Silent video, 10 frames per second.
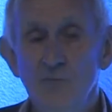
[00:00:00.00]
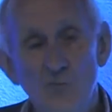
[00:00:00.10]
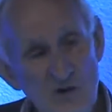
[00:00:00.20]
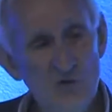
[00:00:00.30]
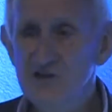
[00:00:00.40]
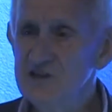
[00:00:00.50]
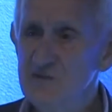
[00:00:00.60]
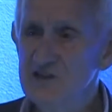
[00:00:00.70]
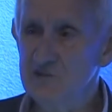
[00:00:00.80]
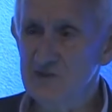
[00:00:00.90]
We could
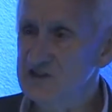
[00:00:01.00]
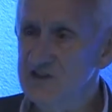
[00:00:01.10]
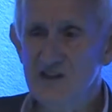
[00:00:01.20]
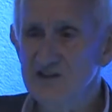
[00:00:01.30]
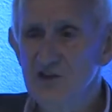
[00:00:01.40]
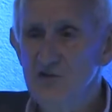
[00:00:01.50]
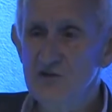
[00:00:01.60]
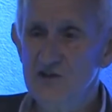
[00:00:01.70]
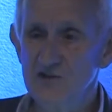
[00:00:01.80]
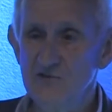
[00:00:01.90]
dismiss them and say that's the
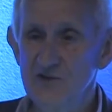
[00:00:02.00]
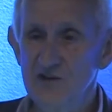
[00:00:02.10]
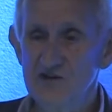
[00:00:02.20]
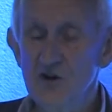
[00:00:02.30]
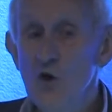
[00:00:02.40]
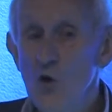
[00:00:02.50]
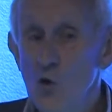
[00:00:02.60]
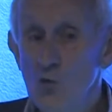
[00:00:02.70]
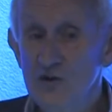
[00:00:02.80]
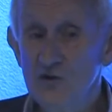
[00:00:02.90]
lunatic fringe.
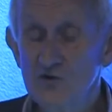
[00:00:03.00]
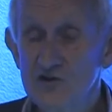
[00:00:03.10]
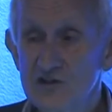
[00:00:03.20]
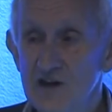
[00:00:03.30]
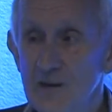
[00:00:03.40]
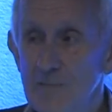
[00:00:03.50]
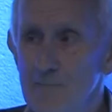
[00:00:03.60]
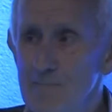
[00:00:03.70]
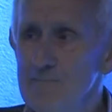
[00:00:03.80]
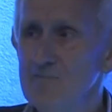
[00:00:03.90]
Or we could say,
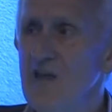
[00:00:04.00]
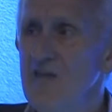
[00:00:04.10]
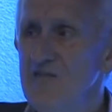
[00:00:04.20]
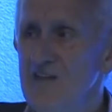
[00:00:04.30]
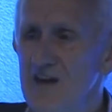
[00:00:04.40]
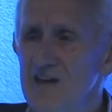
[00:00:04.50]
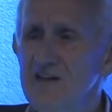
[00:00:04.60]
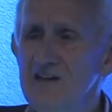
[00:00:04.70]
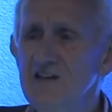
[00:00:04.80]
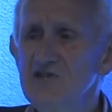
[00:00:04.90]
their
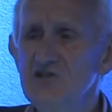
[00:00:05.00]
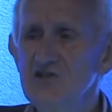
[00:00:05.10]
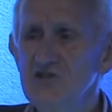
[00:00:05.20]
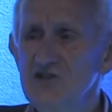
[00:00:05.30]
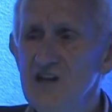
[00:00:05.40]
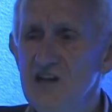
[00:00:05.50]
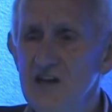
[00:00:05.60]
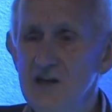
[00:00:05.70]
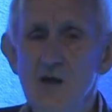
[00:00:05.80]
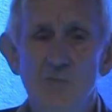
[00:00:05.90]
needs
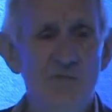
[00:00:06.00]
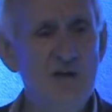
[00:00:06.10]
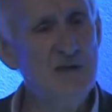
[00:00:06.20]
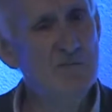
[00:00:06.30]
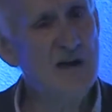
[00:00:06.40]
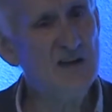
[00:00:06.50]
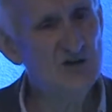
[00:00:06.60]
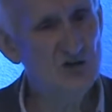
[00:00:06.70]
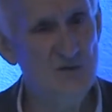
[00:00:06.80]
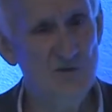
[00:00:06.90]
today may be mainstream